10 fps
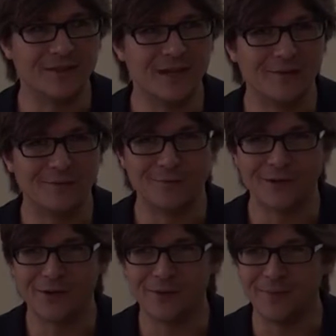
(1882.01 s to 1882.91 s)
There are
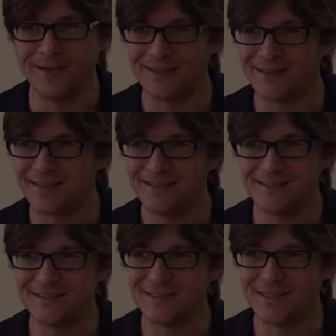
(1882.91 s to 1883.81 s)
very many
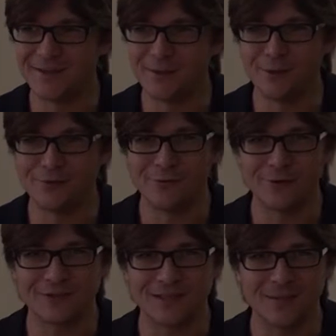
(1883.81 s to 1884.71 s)
cases, and I know of
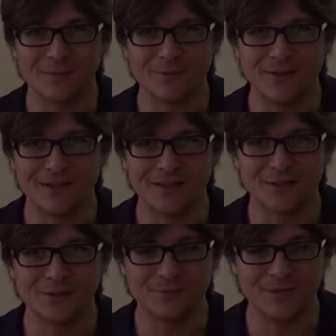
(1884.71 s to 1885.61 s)
no example where there
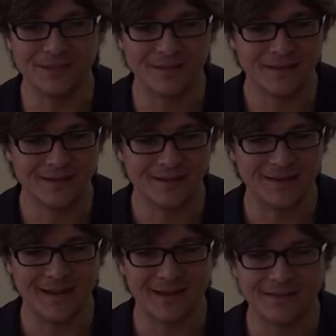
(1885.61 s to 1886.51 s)
should be
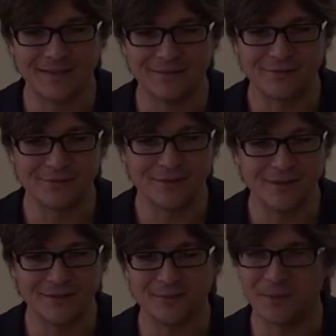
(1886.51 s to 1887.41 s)
negative
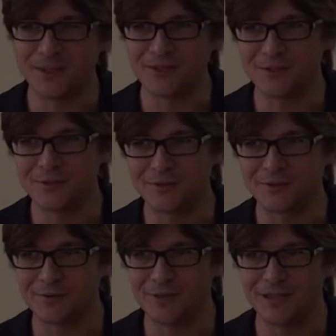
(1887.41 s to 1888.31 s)
spatial
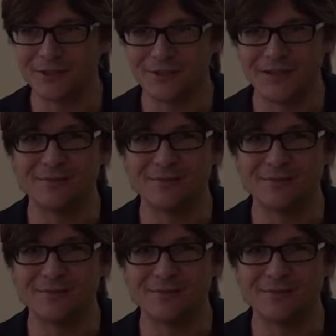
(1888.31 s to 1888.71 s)
autocorrelation.